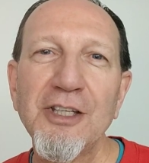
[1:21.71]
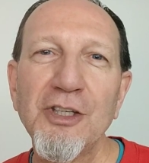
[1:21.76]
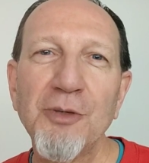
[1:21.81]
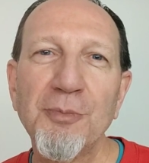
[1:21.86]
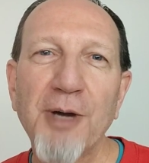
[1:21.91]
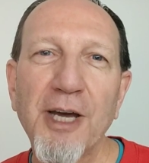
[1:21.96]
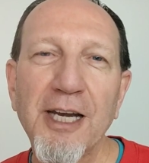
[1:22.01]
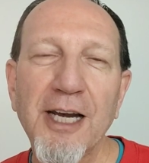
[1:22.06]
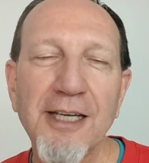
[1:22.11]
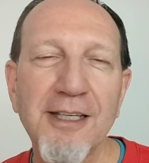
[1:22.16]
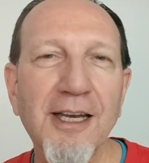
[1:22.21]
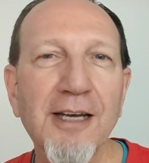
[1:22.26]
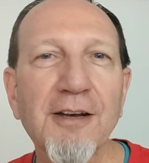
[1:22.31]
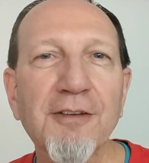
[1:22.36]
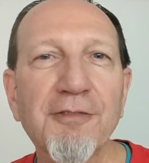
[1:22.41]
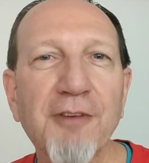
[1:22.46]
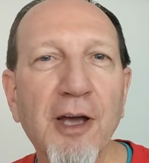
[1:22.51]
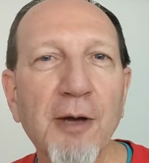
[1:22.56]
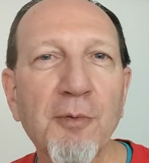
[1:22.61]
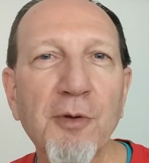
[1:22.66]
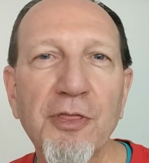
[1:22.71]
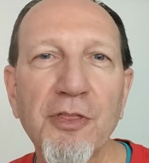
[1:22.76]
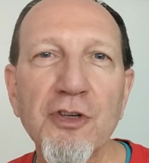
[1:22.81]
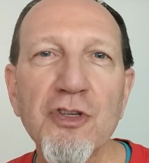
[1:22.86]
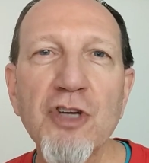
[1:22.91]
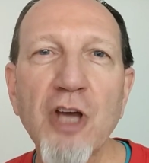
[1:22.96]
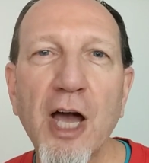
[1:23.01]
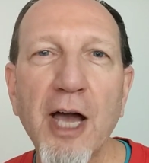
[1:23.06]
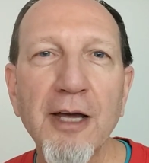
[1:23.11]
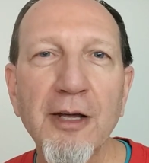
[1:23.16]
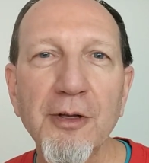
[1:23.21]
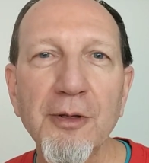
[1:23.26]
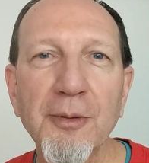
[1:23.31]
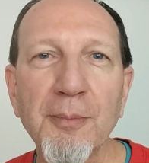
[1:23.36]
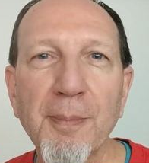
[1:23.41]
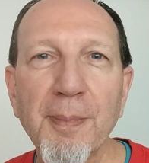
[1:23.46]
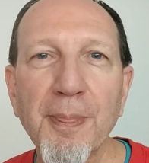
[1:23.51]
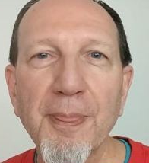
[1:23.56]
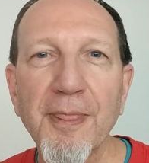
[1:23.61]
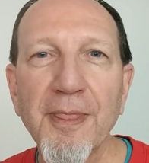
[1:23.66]
You might identify with the child
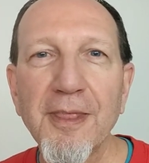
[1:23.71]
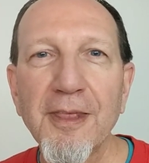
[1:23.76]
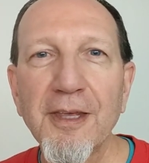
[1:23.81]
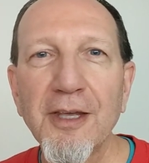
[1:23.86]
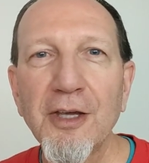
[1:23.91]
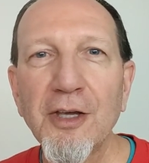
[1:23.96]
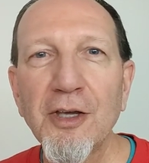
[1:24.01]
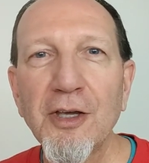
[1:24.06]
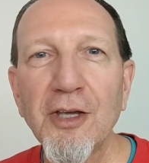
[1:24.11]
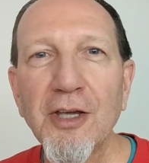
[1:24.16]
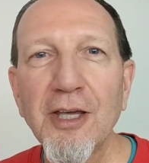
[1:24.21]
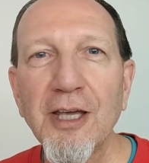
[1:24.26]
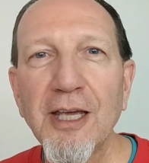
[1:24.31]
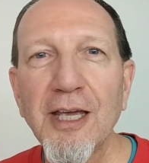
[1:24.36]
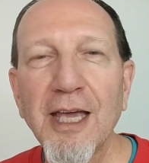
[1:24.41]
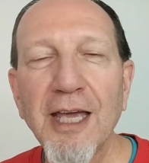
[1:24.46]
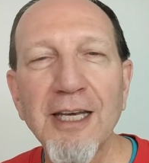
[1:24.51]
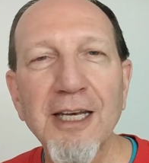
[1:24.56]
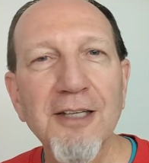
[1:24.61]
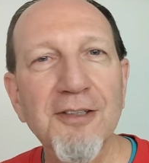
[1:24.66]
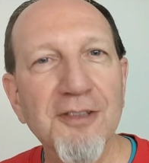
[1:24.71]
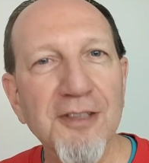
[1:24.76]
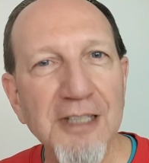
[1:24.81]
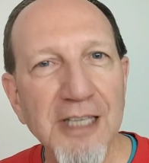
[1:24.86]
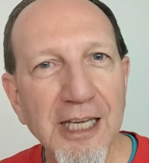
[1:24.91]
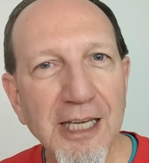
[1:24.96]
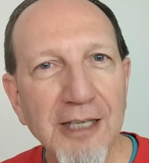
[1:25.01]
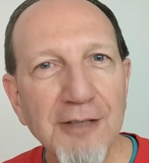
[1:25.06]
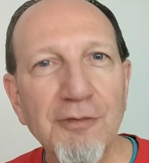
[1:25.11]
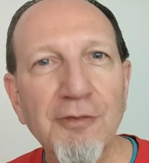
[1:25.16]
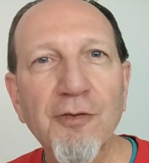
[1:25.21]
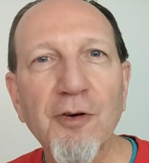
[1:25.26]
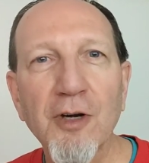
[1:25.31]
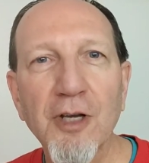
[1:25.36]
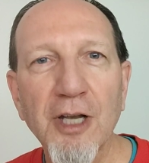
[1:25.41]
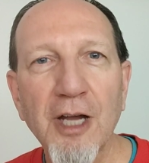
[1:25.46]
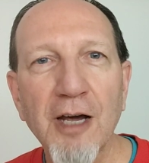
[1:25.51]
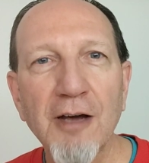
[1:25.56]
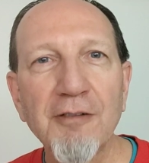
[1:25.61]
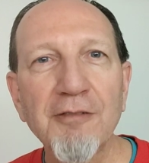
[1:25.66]
in its need for
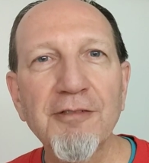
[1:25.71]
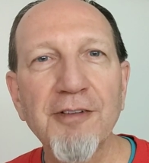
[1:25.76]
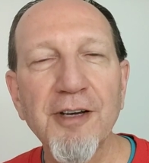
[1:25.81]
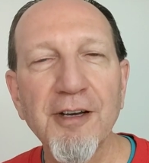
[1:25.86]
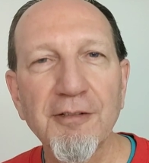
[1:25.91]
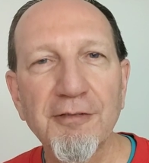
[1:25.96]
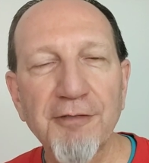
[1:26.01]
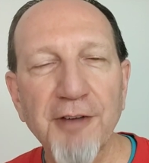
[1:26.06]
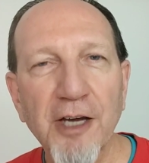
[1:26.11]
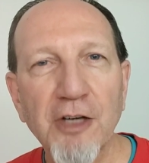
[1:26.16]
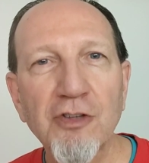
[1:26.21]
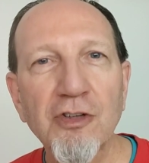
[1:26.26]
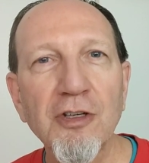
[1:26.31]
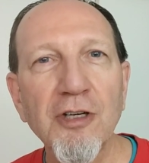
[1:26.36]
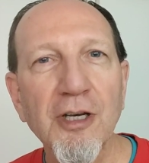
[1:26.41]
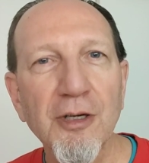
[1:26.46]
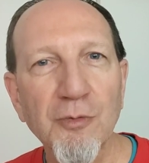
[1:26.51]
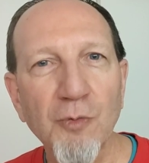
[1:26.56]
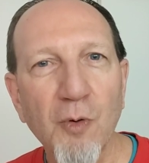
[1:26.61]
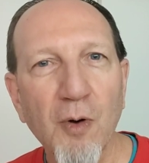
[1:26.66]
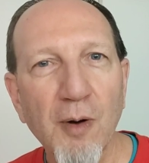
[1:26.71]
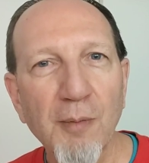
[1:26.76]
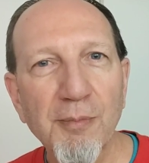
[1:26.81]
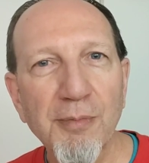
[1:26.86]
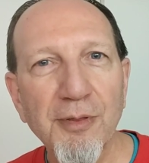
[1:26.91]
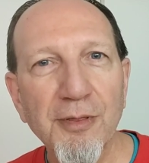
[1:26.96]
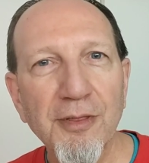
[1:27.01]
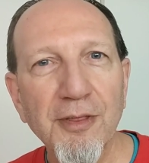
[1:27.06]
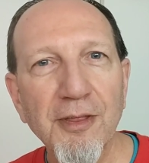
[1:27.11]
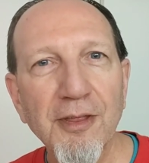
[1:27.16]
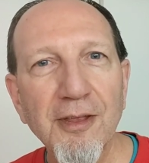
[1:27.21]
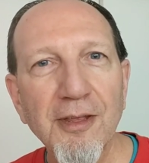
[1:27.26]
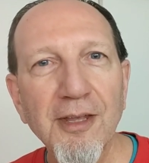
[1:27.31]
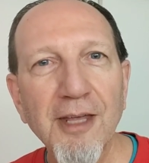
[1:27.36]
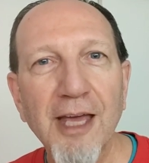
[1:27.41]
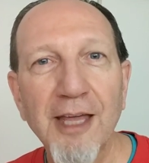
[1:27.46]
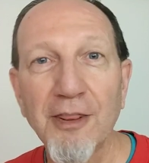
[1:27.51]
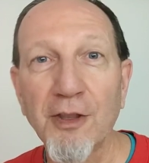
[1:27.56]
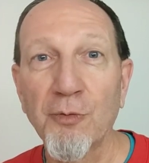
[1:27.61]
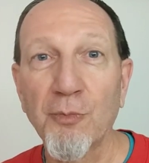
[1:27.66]
love and affection and warmth.
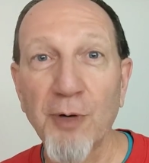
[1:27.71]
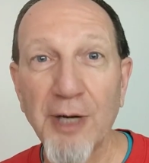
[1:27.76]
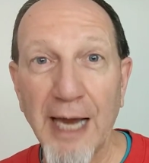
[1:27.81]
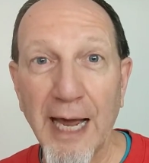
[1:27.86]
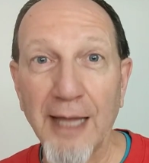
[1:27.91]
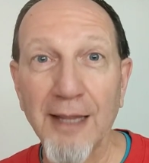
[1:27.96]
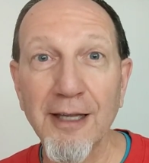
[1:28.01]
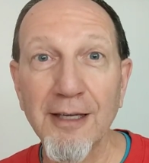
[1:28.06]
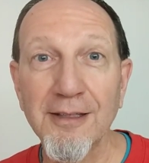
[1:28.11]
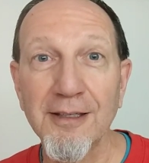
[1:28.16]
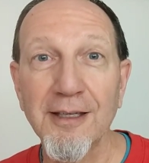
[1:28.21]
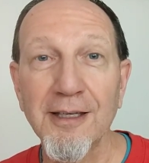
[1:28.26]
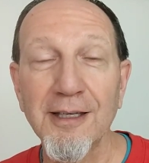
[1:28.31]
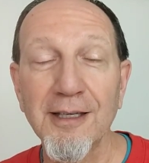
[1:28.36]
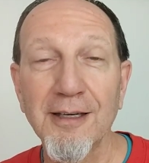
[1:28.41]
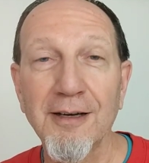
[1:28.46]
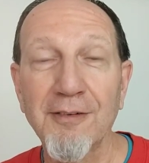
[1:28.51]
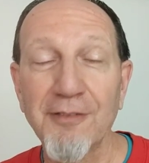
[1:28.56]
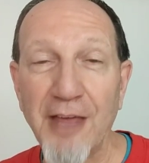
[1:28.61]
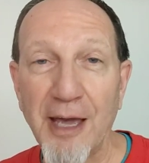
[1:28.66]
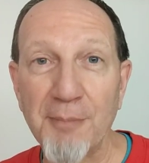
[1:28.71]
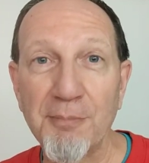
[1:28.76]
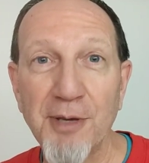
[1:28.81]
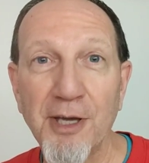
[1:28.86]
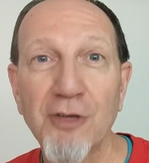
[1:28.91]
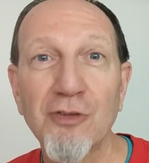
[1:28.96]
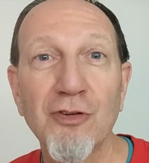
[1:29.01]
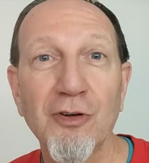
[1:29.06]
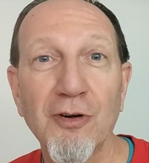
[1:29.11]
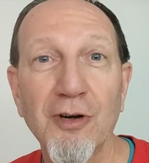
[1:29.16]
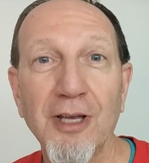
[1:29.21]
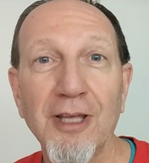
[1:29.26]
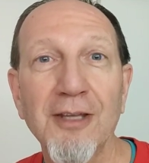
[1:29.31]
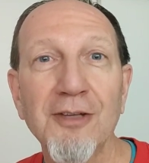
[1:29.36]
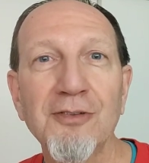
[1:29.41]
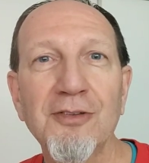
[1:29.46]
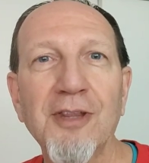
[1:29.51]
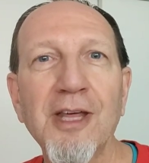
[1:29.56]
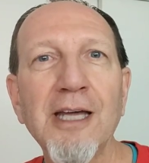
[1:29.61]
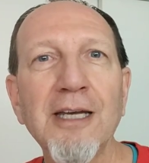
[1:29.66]
And the reality of that picture
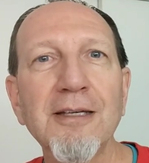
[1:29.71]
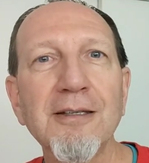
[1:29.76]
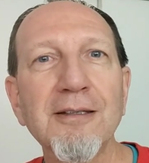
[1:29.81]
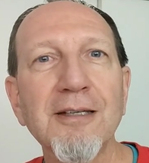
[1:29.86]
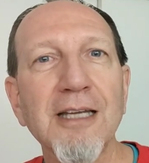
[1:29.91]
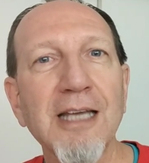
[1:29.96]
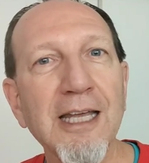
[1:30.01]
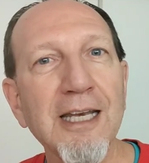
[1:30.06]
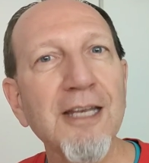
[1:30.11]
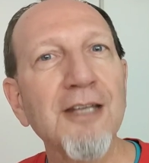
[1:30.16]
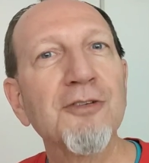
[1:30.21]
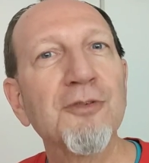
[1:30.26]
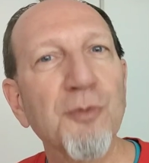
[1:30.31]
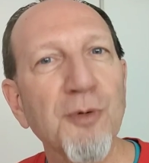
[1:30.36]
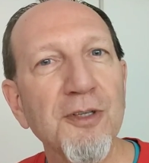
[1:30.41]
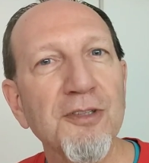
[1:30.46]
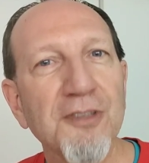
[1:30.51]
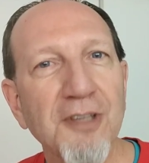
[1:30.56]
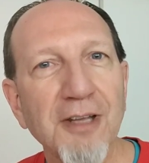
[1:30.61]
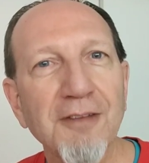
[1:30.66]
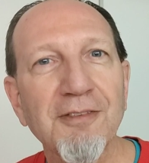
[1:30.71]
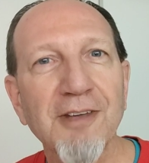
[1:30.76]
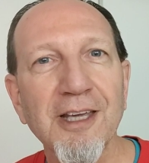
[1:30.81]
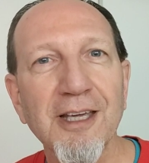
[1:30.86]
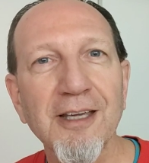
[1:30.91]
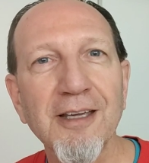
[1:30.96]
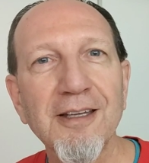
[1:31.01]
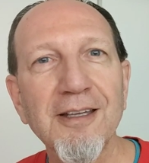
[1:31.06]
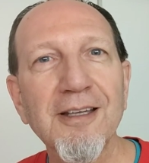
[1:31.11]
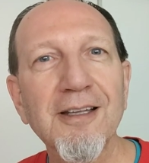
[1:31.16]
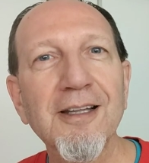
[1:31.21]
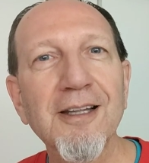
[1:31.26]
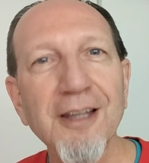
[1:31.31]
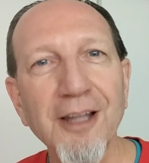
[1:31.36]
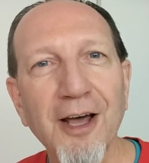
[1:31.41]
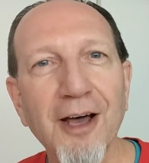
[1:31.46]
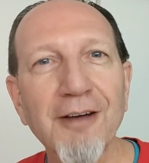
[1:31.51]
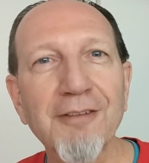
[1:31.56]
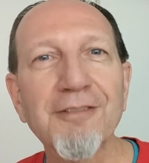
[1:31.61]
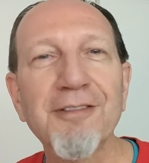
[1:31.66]
is that it is receiving
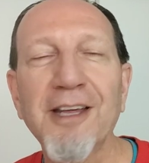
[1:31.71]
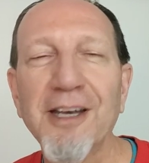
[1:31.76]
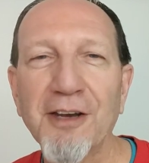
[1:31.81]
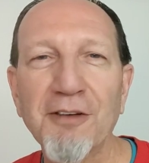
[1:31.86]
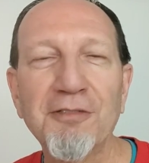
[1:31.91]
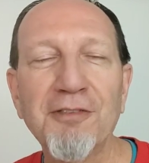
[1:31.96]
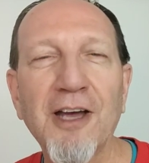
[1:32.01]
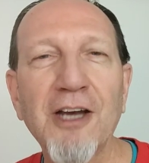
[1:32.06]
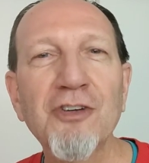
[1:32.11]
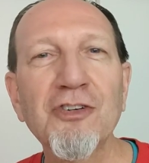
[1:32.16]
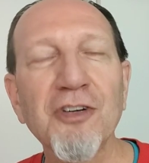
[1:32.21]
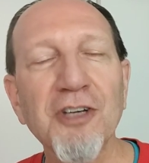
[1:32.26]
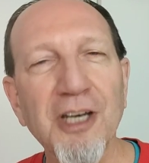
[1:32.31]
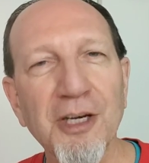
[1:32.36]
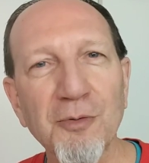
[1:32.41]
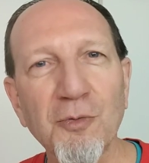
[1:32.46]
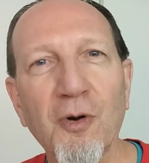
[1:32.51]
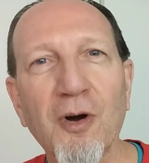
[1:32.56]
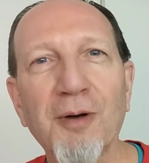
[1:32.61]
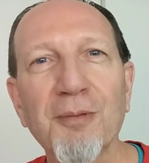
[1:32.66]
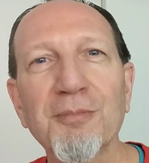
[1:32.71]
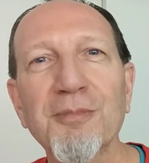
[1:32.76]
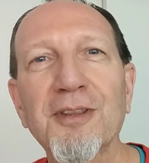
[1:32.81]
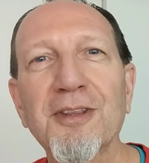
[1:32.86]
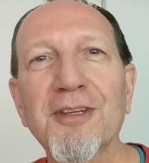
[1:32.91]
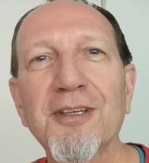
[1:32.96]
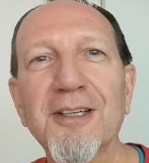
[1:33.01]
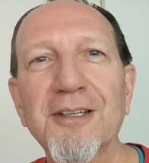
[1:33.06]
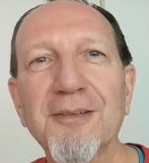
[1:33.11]
love and affection and warmth.